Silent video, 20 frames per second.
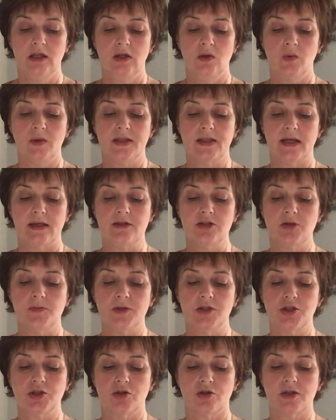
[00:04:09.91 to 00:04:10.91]
We tend to be
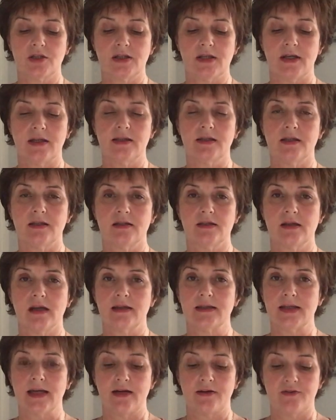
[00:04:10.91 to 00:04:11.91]
short-sighted
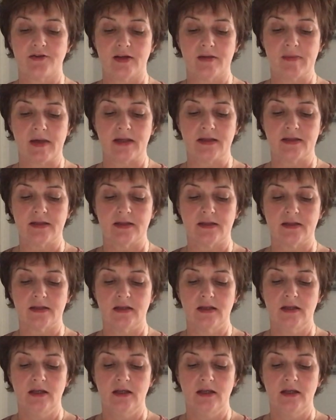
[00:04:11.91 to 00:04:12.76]
and earthly-minded,